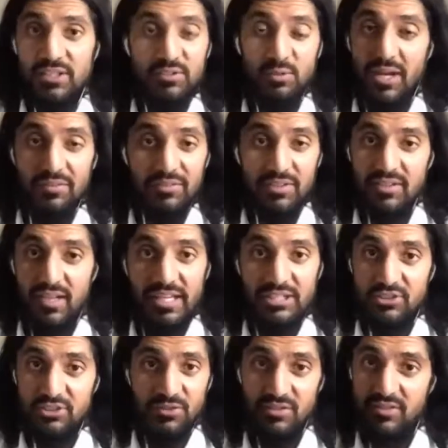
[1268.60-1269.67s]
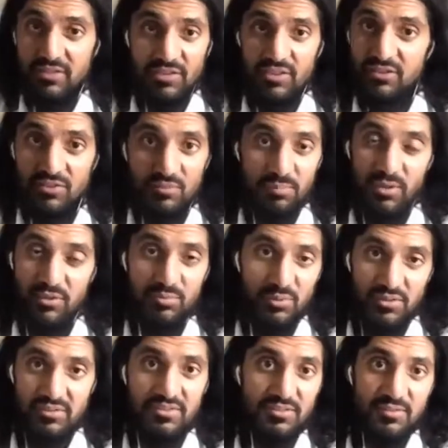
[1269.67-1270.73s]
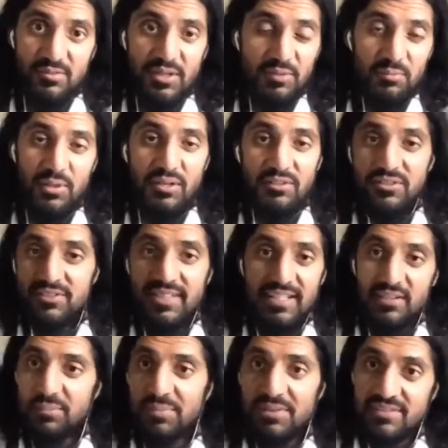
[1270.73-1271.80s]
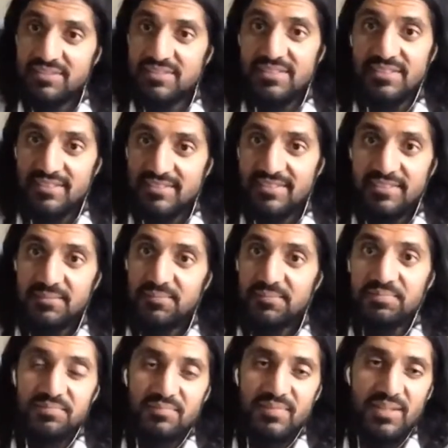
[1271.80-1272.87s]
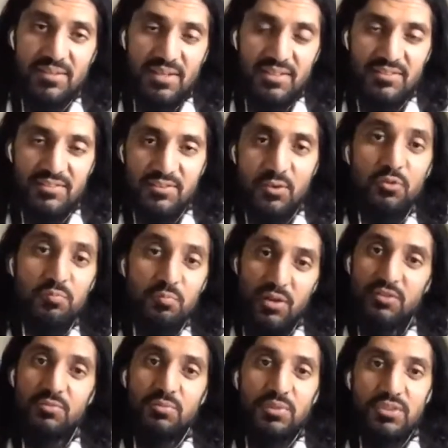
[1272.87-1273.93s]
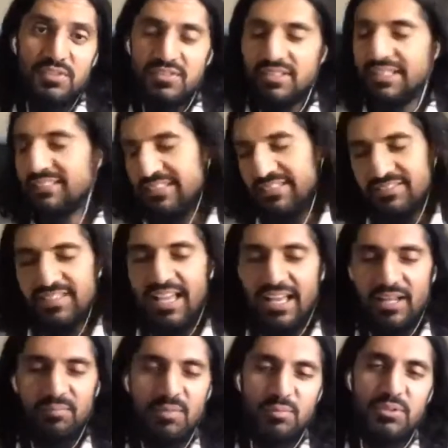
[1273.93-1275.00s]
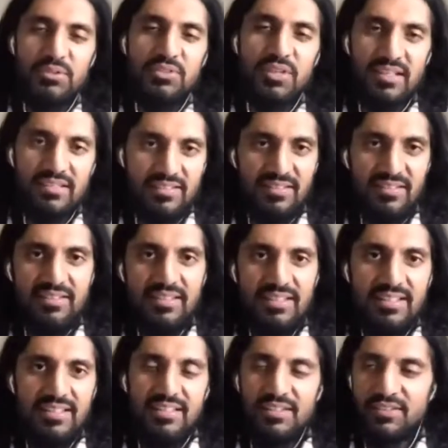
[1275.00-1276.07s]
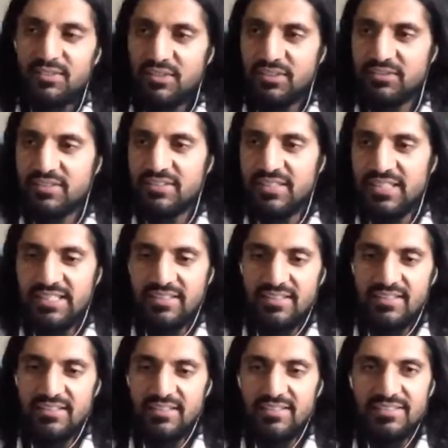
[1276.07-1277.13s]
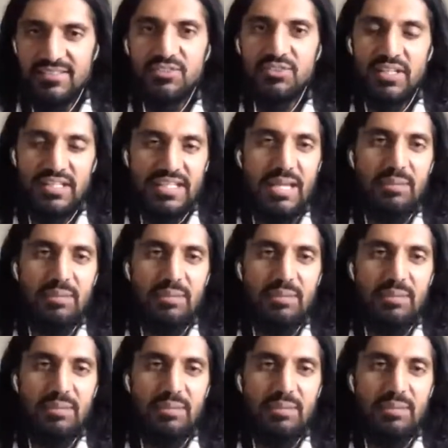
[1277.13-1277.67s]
have HR does have a list of buzzwords, right? We understand how the business is, right? So those buzzwords, it's sad, but you try to game